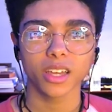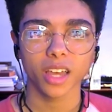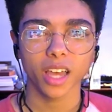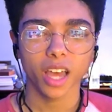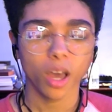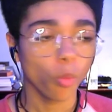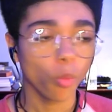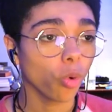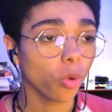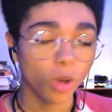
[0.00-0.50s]

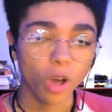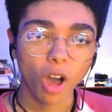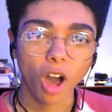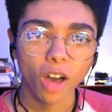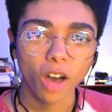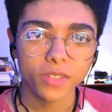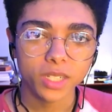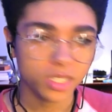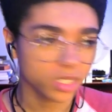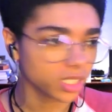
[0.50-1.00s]
Well,
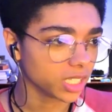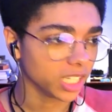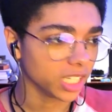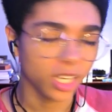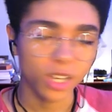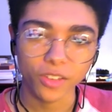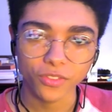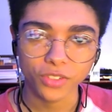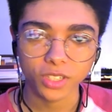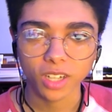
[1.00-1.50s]
obviously,
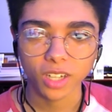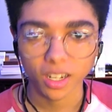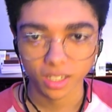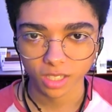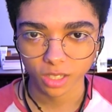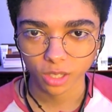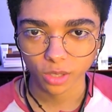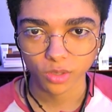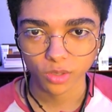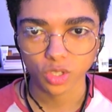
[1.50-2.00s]
if you're not in
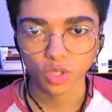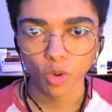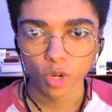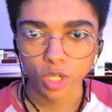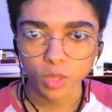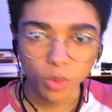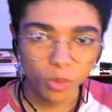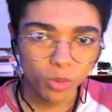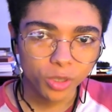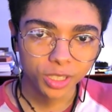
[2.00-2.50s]
closed doors,
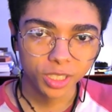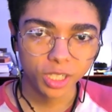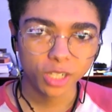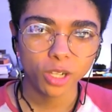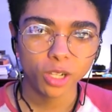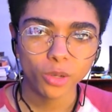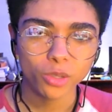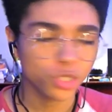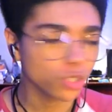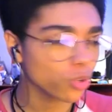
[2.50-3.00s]
but when you're in
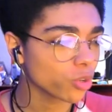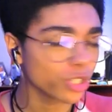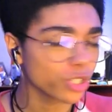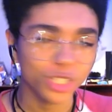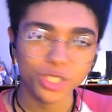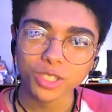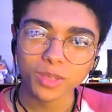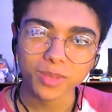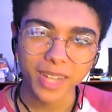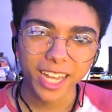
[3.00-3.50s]
closed doors and
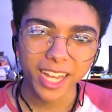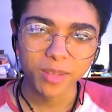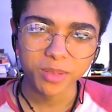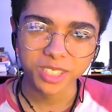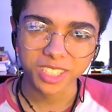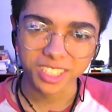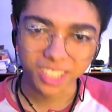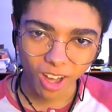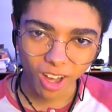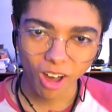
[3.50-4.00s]
you're able to
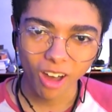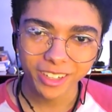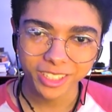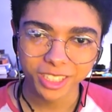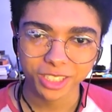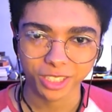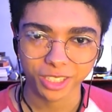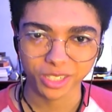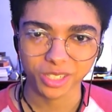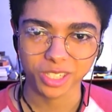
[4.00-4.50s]
talk to
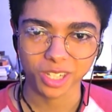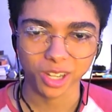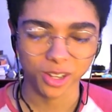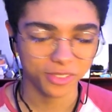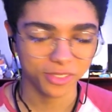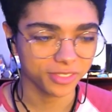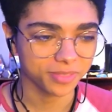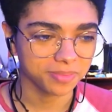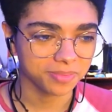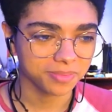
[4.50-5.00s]
yourself
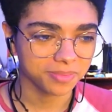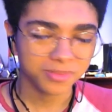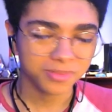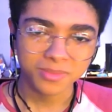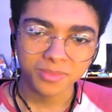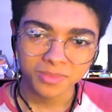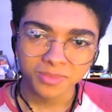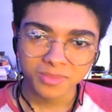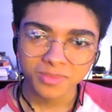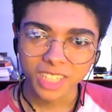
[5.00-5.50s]

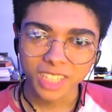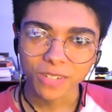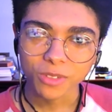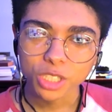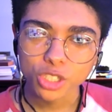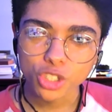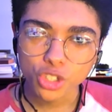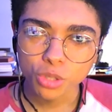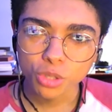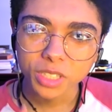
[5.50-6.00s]
and really
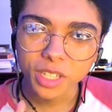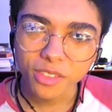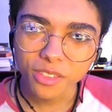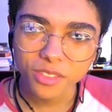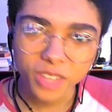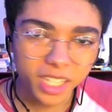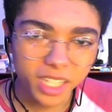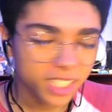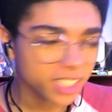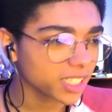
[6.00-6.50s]
truly
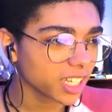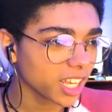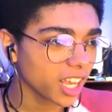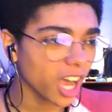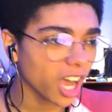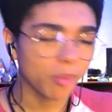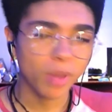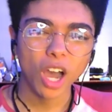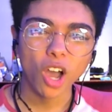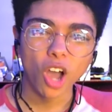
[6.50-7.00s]
think
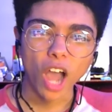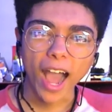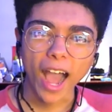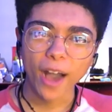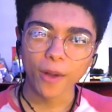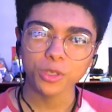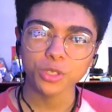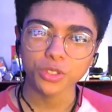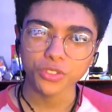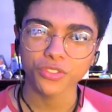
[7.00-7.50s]
about how
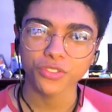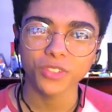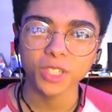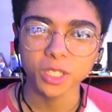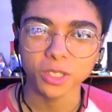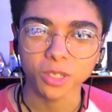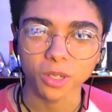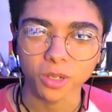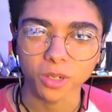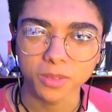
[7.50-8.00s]
you
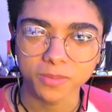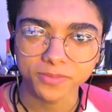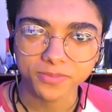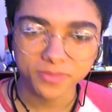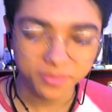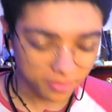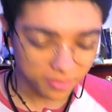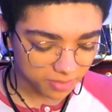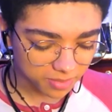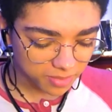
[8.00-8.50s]
feel,
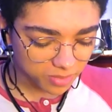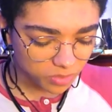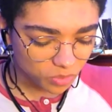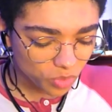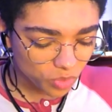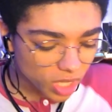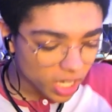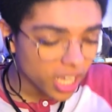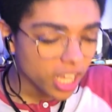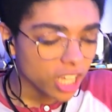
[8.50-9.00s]

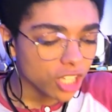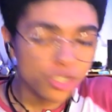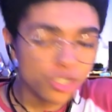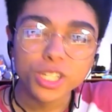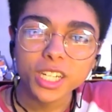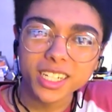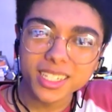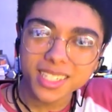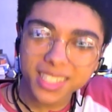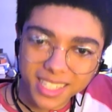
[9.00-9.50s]
you
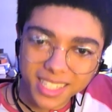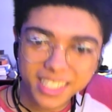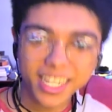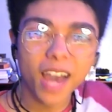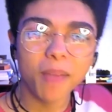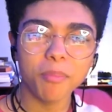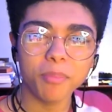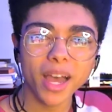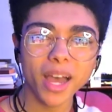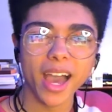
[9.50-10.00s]
take a
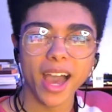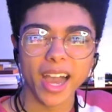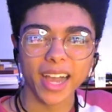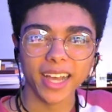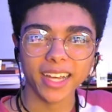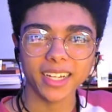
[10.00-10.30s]
step back,